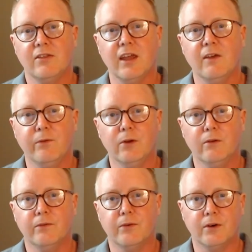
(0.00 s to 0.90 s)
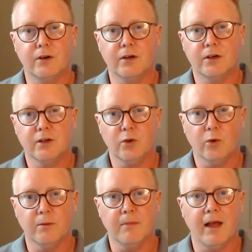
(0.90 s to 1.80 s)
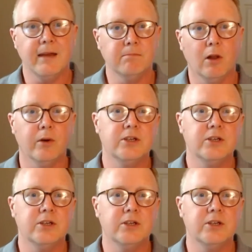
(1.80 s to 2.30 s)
thankful for your mind-blowing